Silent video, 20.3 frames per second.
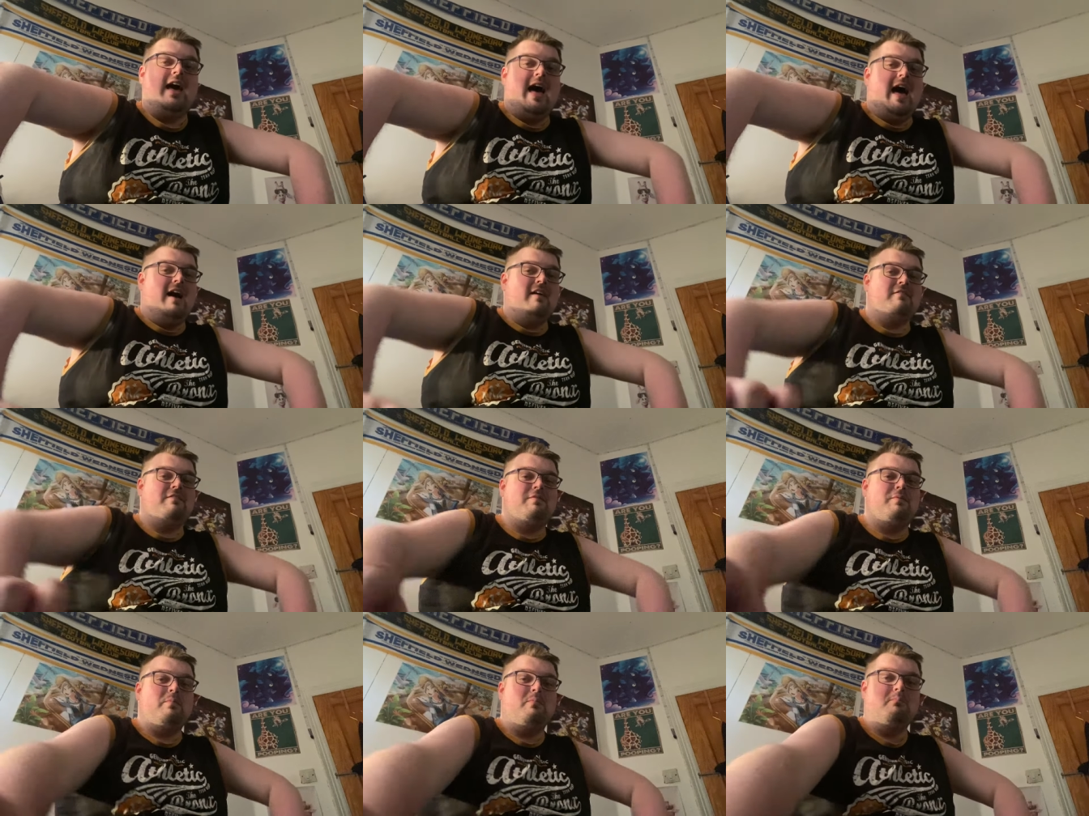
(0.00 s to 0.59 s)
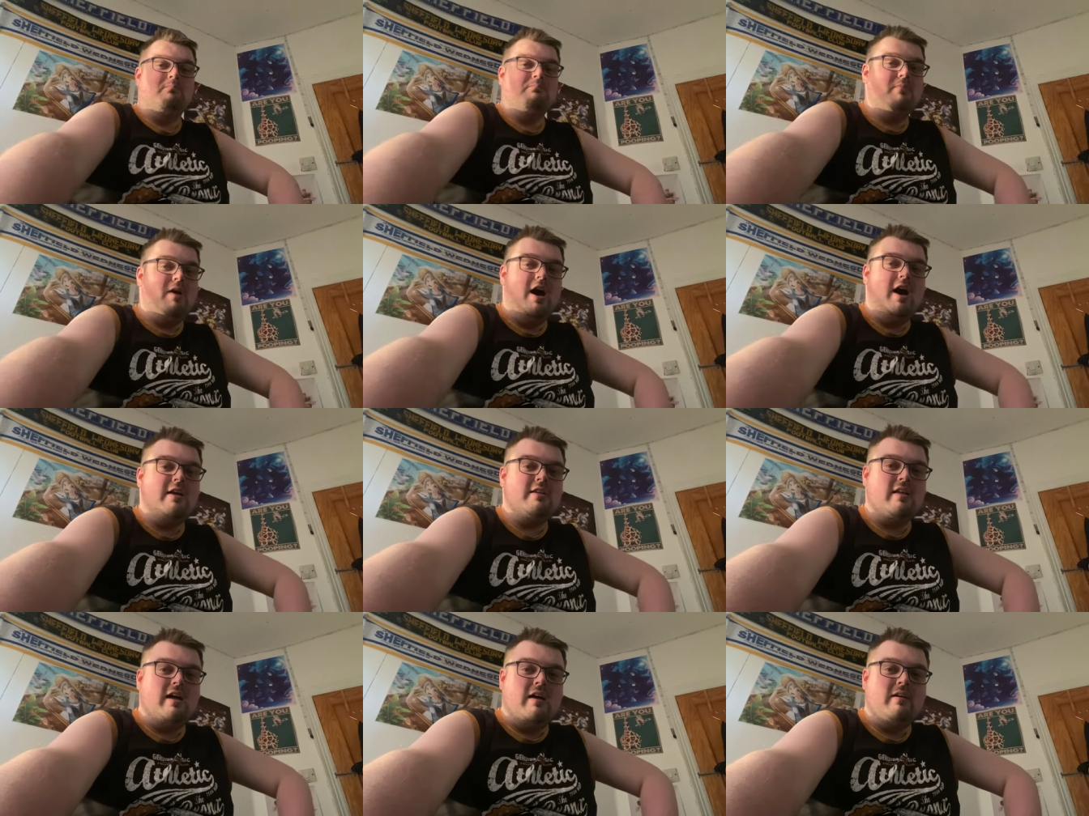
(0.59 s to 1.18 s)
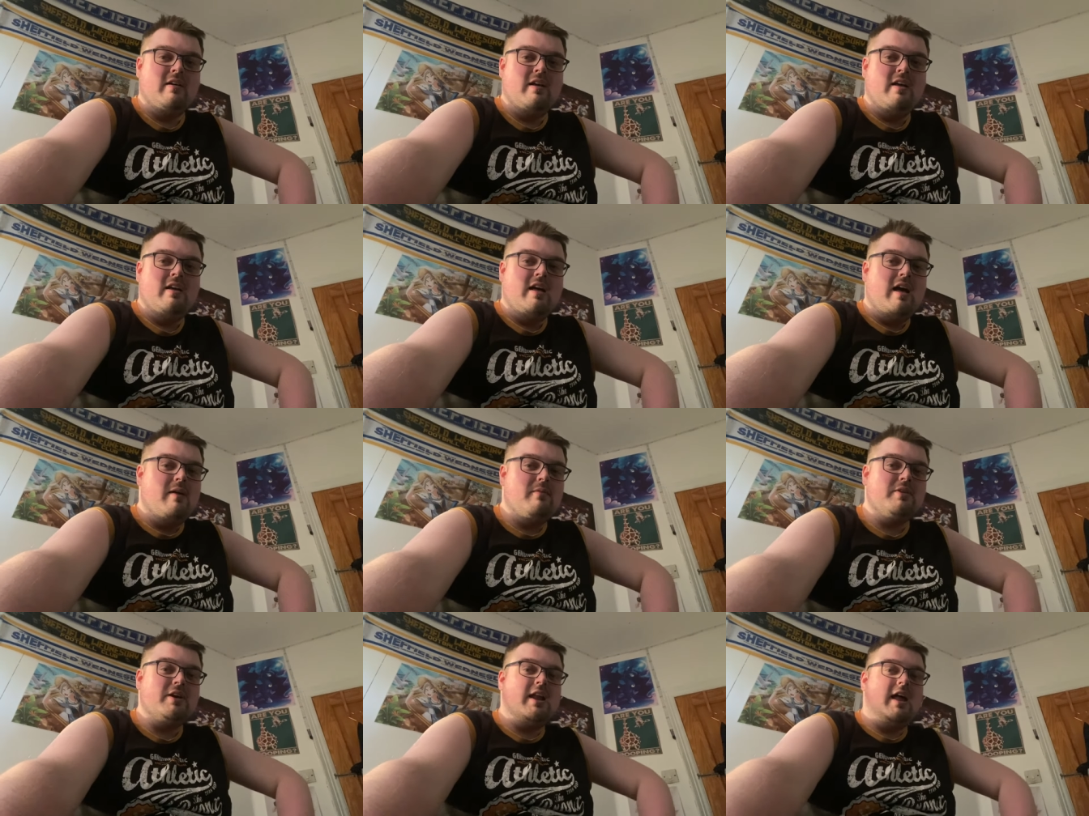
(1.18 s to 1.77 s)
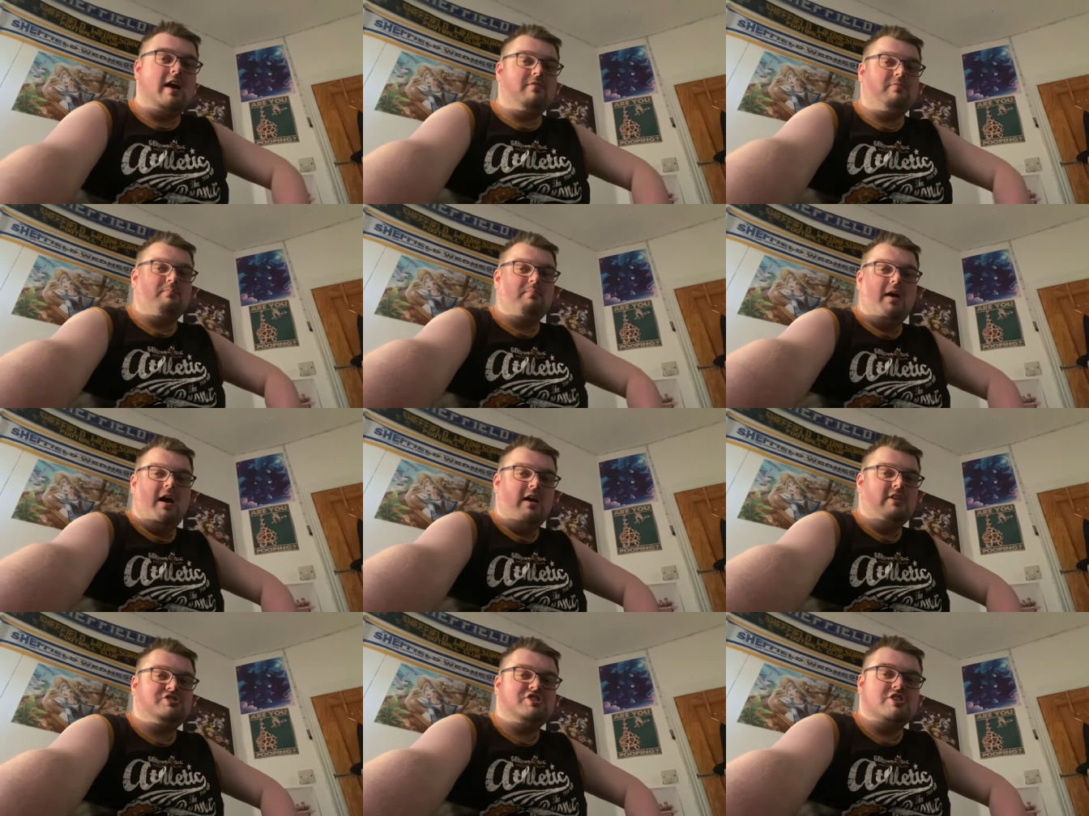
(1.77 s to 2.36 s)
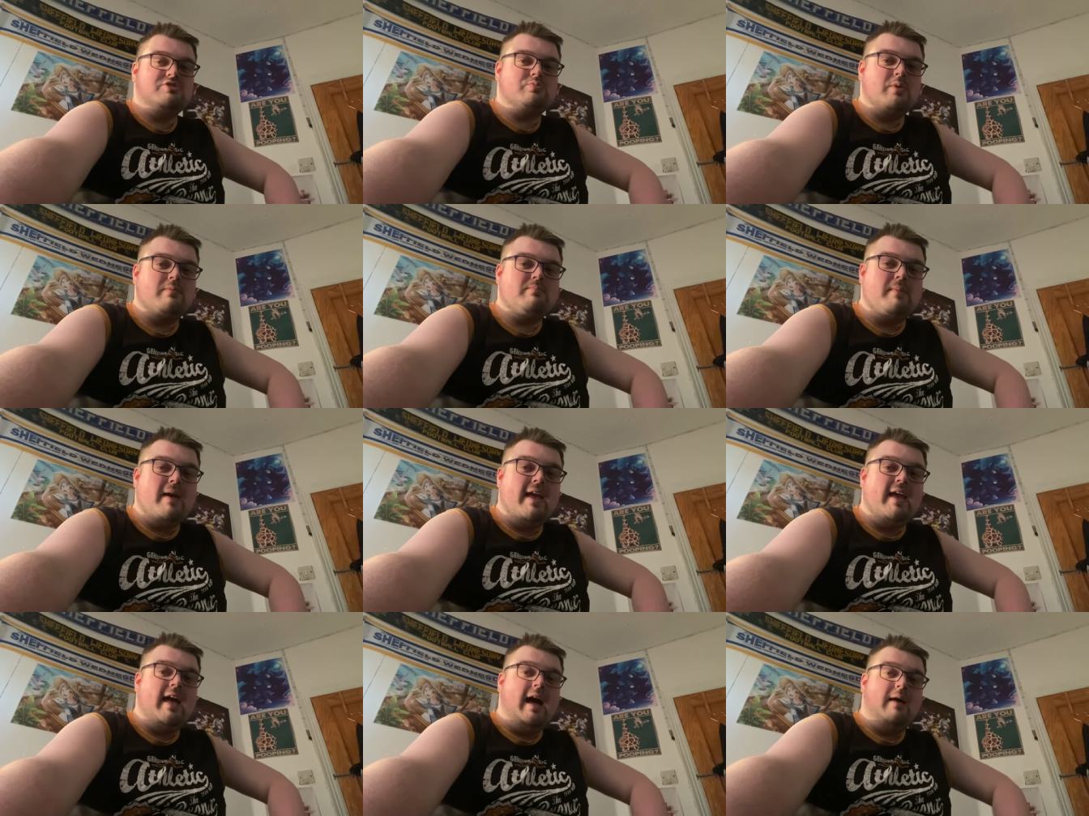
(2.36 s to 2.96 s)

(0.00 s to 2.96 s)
have mer- I'm gonna have merches with me.